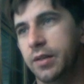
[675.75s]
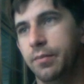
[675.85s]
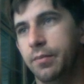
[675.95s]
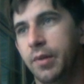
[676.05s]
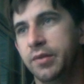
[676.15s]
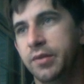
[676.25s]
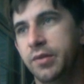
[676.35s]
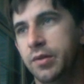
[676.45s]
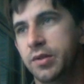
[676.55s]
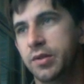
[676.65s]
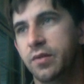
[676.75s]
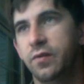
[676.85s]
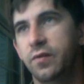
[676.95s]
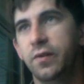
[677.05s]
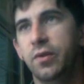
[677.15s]
Models,
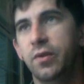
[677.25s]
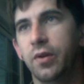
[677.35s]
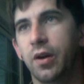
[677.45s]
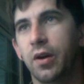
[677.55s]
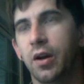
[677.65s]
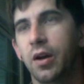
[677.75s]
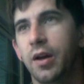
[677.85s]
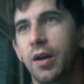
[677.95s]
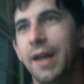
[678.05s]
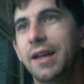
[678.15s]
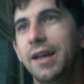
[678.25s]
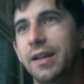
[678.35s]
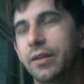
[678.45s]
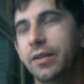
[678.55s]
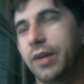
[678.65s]
floor.
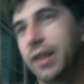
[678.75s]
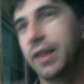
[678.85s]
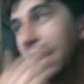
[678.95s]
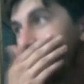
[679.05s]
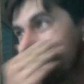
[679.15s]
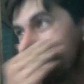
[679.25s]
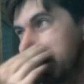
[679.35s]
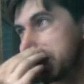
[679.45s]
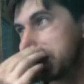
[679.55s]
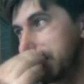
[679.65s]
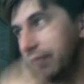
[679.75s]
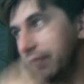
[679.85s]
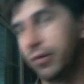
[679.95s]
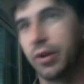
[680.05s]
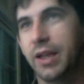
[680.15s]
Hey, okay, that is what I was looking
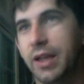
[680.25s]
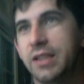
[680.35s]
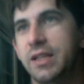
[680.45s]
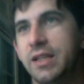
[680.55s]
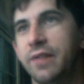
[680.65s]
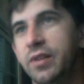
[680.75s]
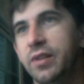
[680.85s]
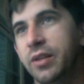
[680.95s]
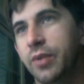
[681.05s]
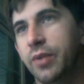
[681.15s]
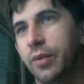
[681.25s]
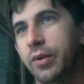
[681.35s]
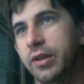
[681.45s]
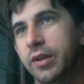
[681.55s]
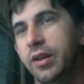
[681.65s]
for. That is definitely what I
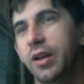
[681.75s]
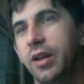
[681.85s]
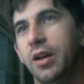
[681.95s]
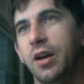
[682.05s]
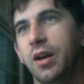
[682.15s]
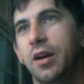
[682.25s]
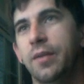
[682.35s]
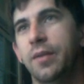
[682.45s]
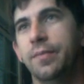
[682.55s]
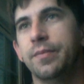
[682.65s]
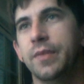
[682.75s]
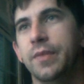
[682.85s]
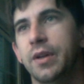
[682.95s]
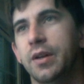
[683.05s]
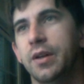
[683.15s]
wanted.
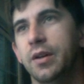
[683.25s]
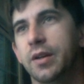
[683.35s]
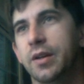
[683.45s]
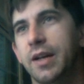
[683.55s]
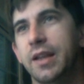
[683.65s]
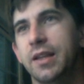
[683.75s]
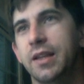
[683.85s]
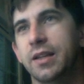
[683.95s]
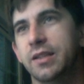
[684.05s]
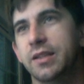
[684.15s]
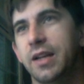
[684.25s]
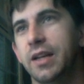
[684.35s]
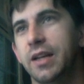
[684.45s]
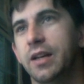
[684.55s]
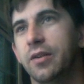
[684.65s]
God, that thing's
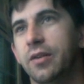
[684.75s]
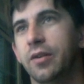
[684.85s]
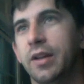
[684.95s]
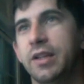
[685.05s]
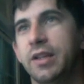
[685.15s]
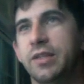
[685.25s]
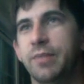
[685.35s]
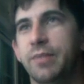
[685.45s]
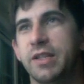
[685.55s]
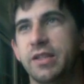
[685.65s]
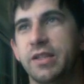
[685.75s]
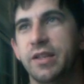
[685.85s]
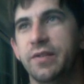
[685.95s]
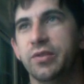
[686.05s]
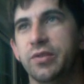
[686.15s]
tiny. Or at least my
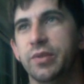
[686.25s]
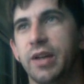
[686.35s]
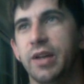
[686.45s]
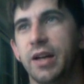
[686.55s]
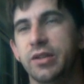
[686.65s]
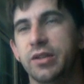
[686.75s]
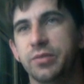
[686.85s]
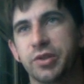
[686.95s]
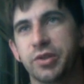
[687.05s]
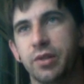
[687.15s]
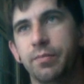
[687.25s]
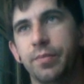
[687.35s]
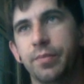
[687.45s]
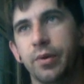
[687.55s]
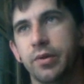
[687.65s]
sensitivity is really high, so I'm just going to
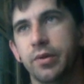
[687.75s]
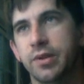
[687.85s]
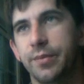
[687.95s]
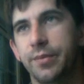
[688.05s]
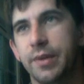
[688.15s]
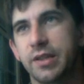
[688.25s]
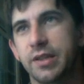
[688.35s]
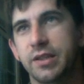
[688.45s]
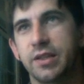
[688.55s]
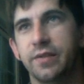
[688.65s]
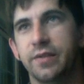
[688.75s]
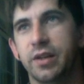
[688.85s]
burn some of my sensitivity.